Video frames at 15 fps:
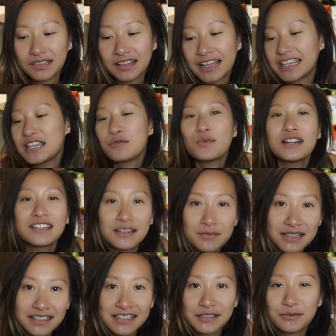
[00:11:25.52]
like he wants
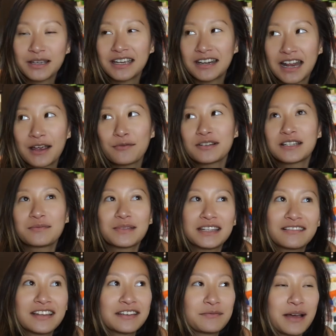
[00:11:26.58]
something this way and I want something
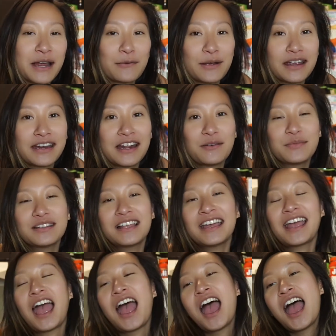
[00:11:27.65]
like my way and I'd be
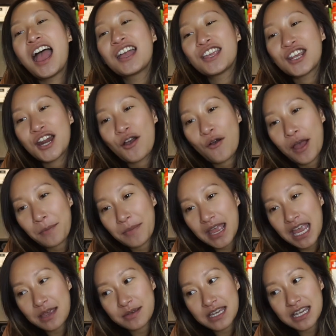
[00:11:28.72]
like you know what
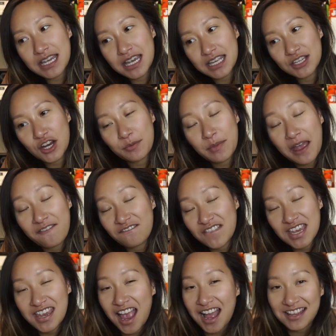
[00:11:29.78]
baby because you're my
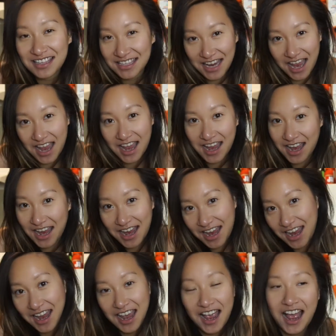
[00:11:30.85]
fiance
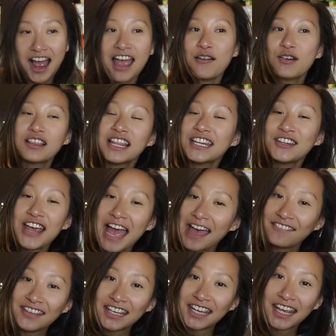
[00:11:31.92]
I will let you
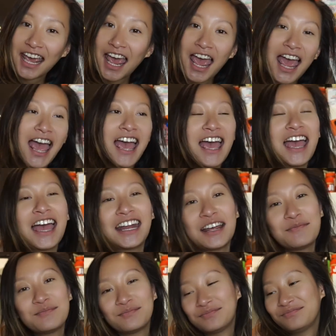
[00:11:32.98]
have it and
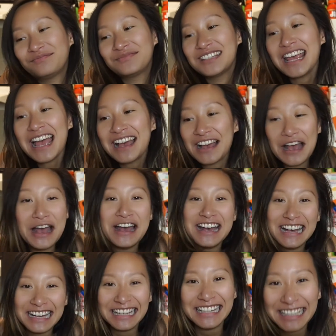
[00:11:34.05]
I'm
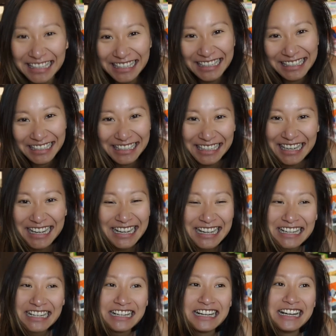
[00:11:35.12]

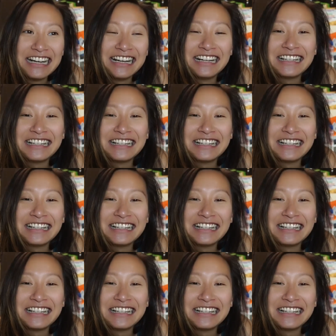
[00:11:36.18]
yeah